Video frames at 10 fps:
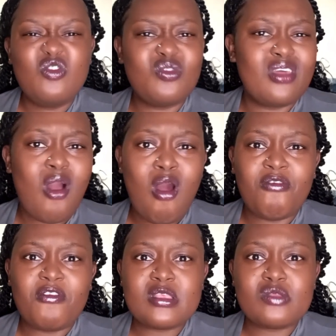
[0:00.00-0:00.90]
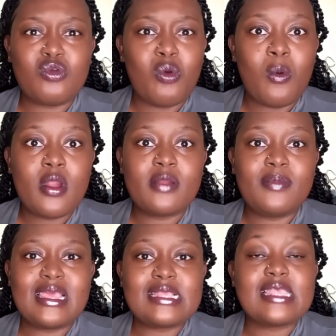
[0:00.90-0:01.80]
to the office, to your
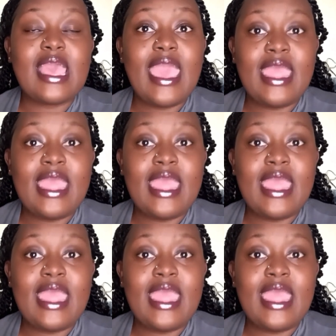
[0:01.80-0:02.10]
workplace,